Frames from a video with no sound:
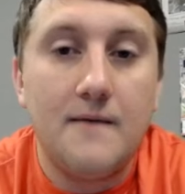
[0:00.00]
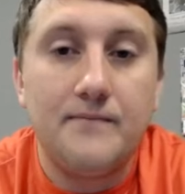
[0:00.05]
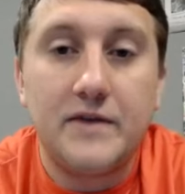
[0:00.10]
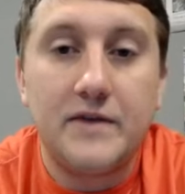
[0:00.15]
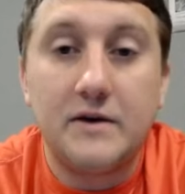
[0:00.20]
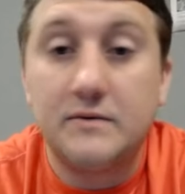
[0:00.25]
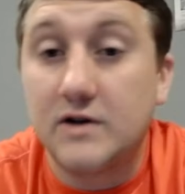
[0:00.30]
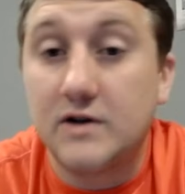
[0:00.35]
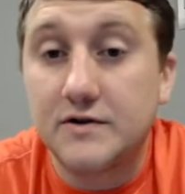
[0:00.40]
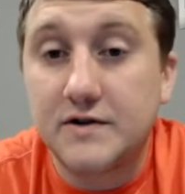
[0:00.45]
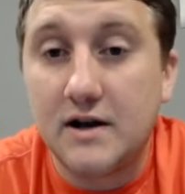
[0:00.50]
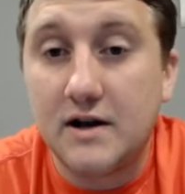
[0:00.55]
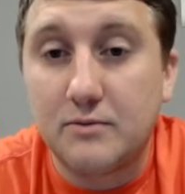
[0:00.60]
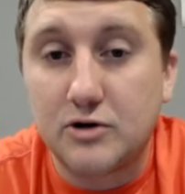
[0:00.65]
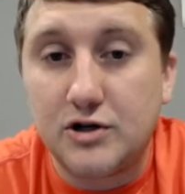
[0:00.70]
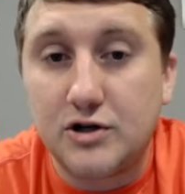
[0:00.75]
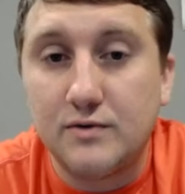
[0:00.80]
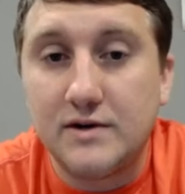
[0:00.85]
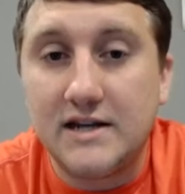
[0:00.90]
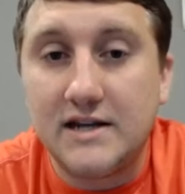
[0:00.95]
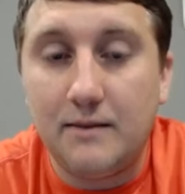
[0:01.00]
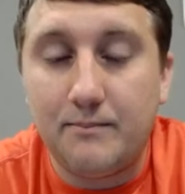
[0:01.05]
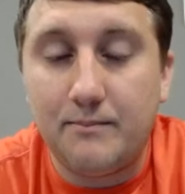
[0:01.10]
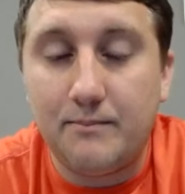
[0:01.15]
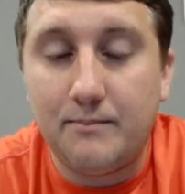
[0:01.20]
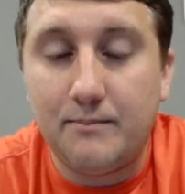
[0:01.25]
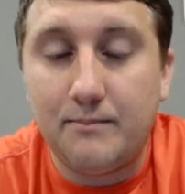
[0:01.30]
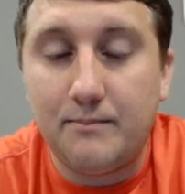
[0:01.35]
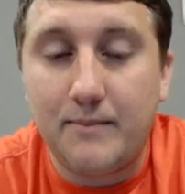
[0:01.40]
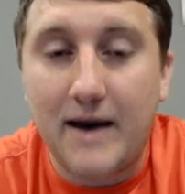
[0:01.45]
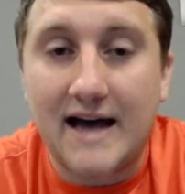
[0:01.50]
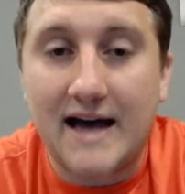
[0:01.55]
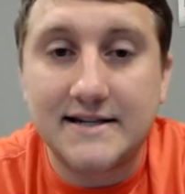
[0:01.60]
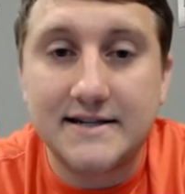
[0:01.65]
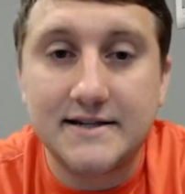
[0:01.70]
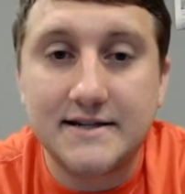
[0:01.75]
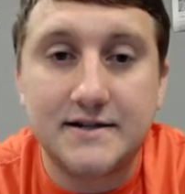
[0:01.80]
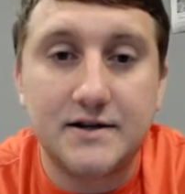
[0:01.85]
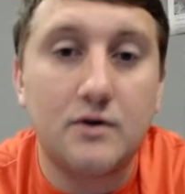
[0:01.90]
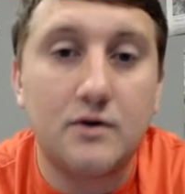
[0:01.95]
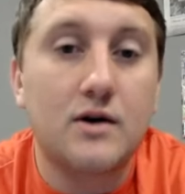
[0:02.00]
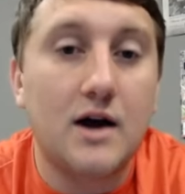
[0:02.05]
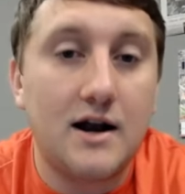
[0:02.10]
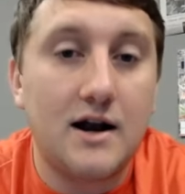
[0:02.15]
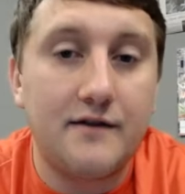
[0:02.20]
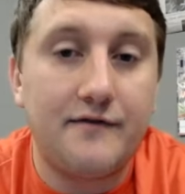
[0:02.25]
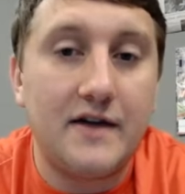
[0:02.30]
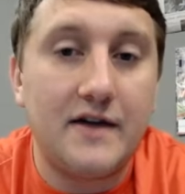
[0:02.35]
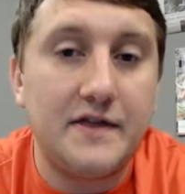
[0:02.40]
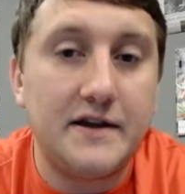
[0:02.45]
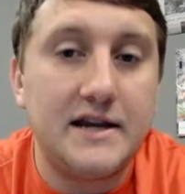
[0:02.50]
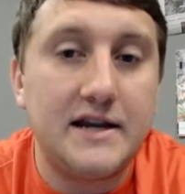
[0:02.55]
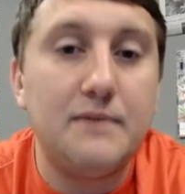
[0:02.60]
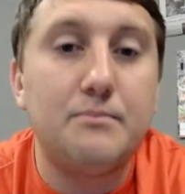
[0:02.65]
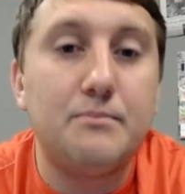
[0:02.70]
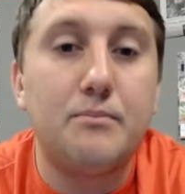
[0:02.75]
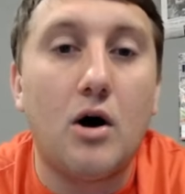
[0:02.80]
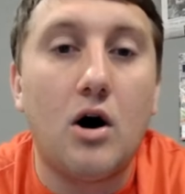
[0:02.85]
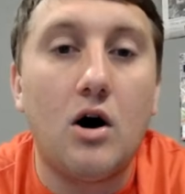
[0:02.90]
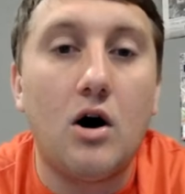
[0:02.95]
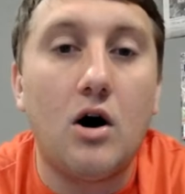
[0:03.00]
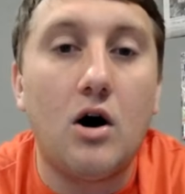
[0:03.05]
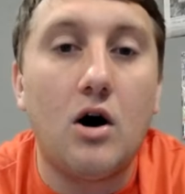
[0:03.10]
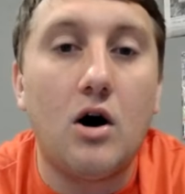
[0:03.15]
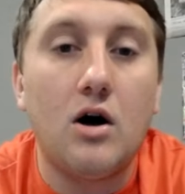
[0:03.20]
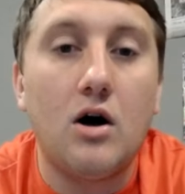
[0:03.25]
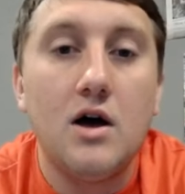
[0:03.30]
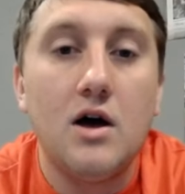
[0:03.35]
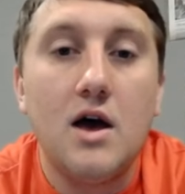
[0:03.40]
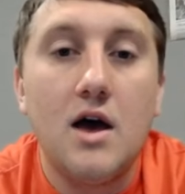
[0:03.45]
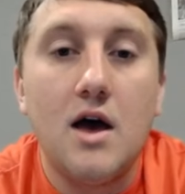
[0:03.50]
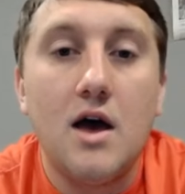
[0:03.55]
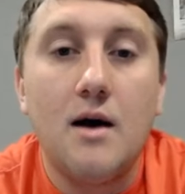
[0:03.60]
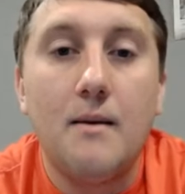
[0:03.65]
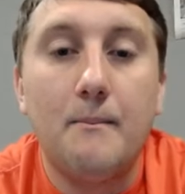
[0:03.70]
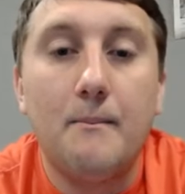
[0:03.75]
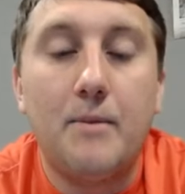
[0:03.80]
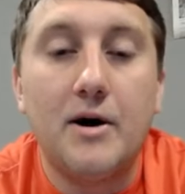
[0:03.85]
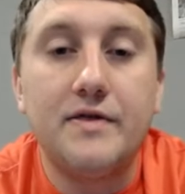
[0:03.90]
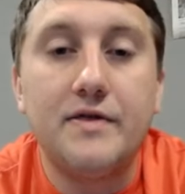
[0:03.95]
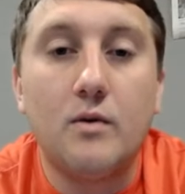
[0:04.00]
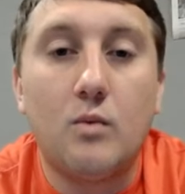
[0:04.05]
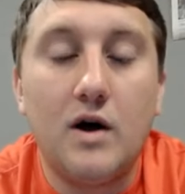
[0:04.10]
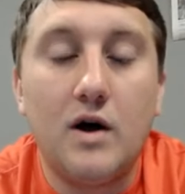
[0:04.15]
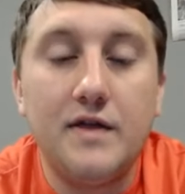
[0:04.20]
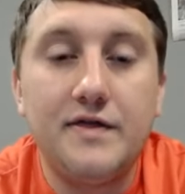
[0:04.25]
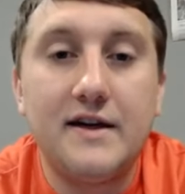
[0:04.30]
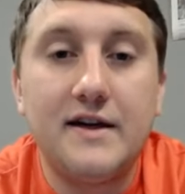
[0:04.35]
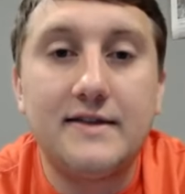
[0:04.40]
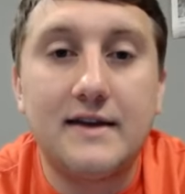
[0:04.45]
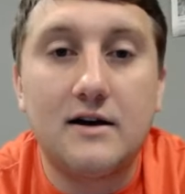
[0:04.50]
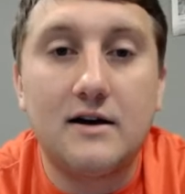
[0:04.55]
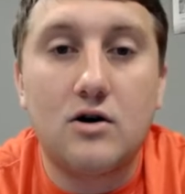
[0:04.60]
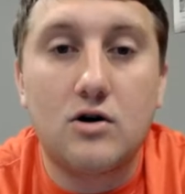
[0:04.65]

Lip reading: He was also number two in deep passes, so got to defend the deep ball. But the one thing that